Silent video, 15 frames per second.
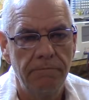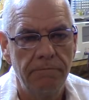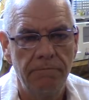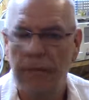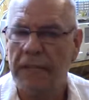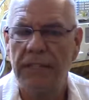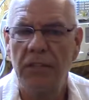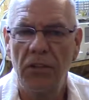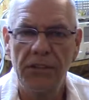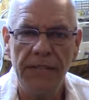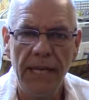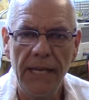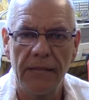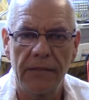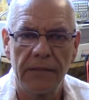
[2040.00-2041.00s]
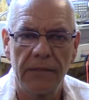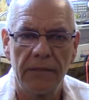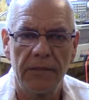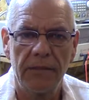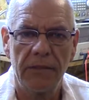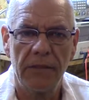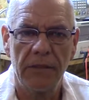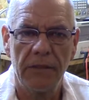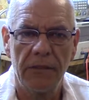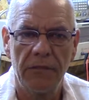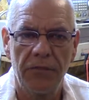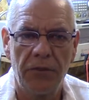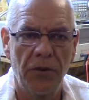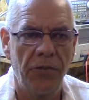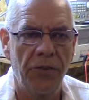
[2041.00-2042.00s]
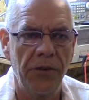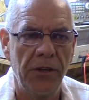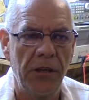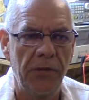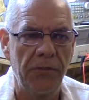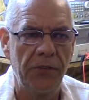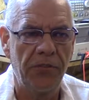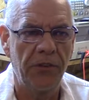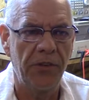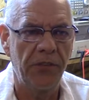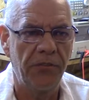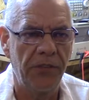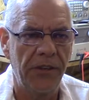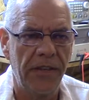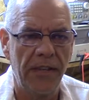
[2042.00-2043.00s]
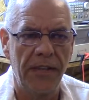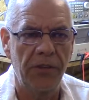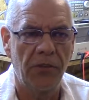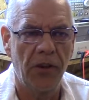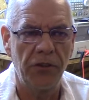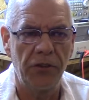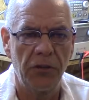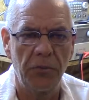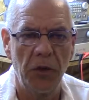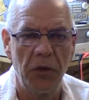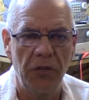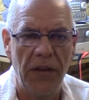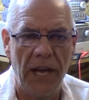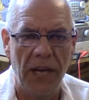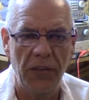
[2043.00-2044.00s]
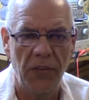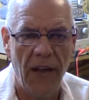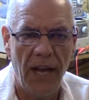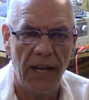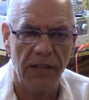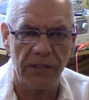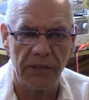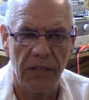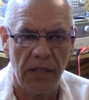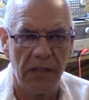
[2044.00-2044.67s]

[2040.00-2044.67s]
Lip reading: Makes no sense for the electron to move that fast,